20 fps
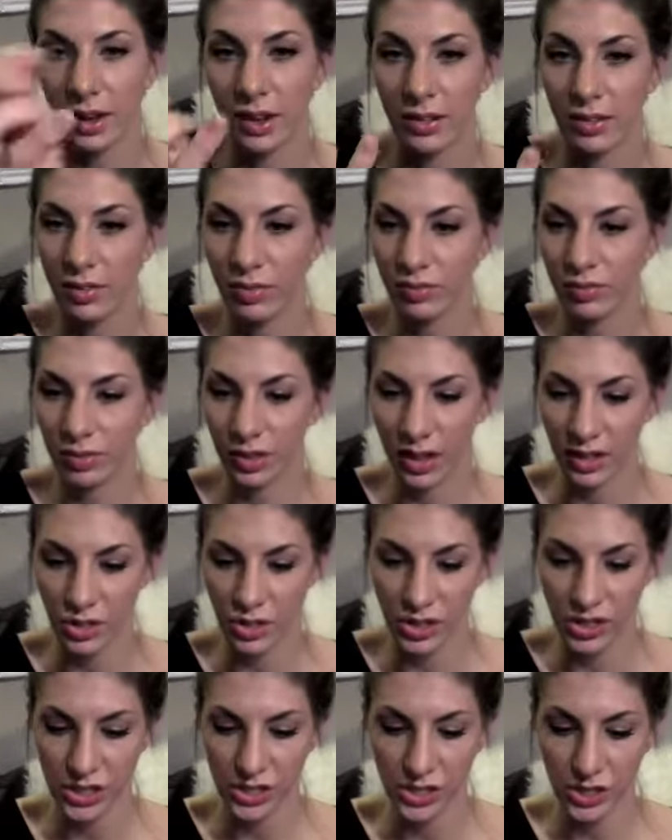It is a
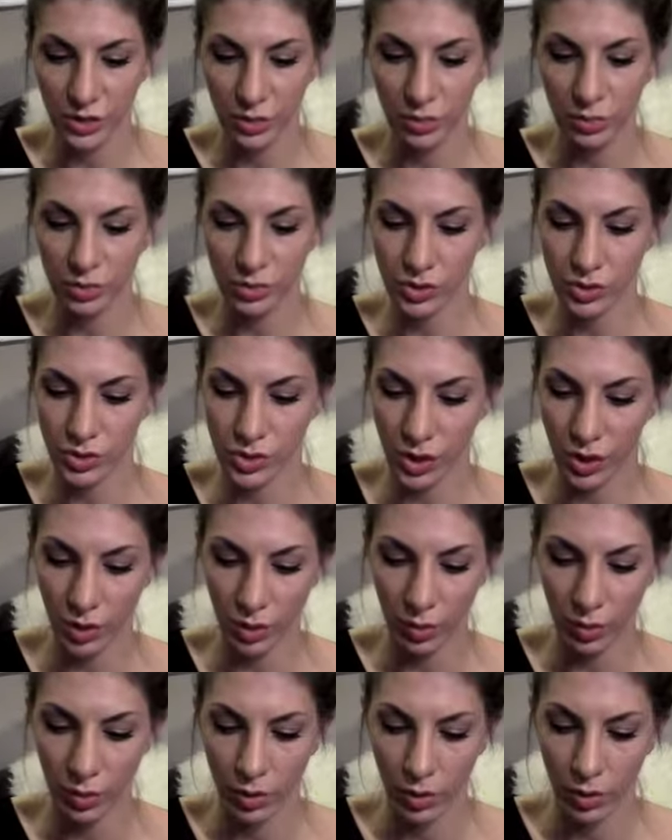fleshy tone,
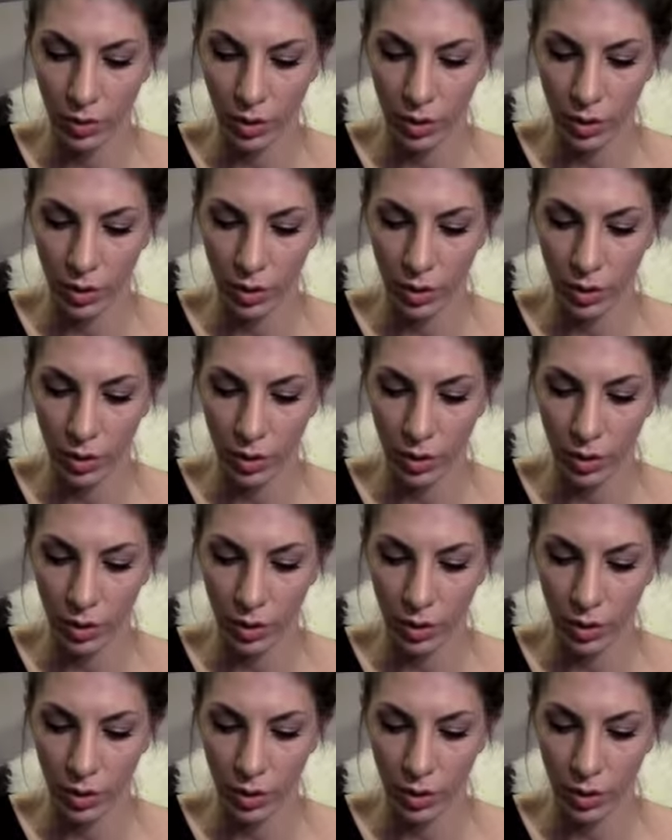so